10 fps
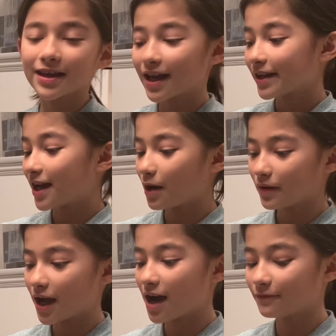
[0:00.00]
Now we
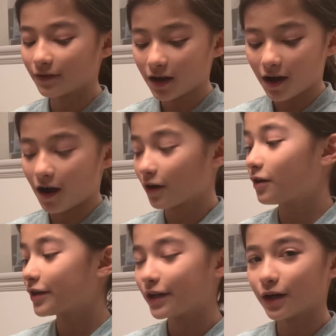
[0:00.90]
have our
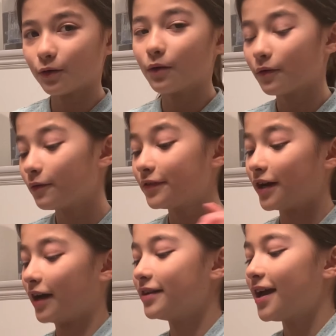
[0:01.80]
cookie dough
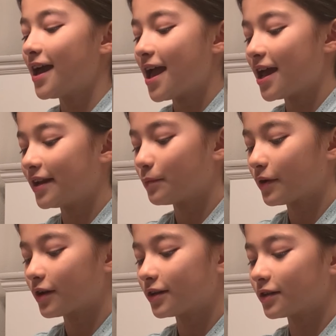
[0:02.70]
done, and you're
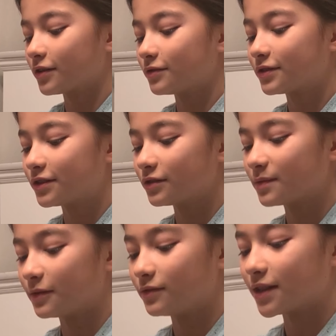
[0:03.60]
gonna use two
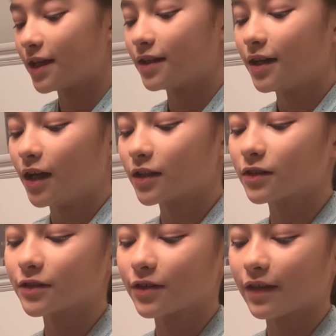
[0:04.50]
spoons, and a
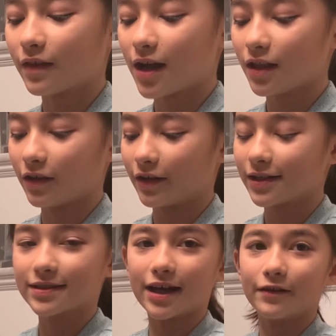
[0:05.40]
little trick that I learned is
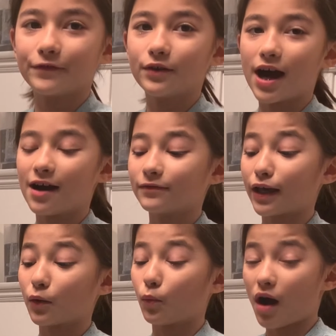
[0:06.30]
that if you have
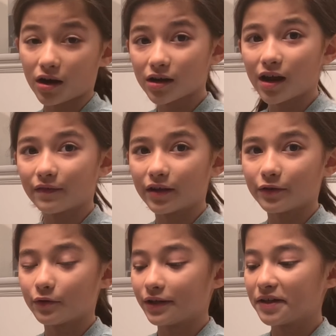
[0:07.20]
like water, and then you
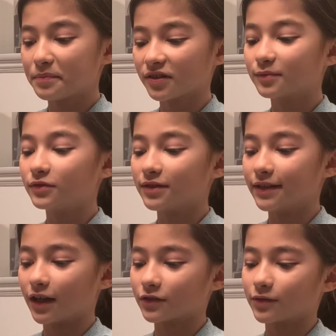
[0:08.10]
could dip your spoons in
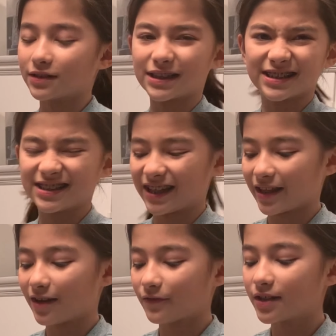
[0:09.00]
there so it's not as
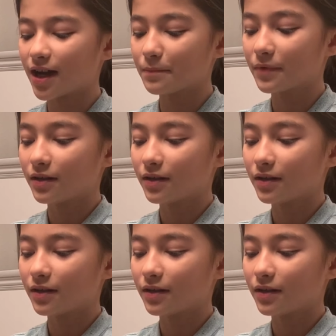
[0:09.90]
sticky every time.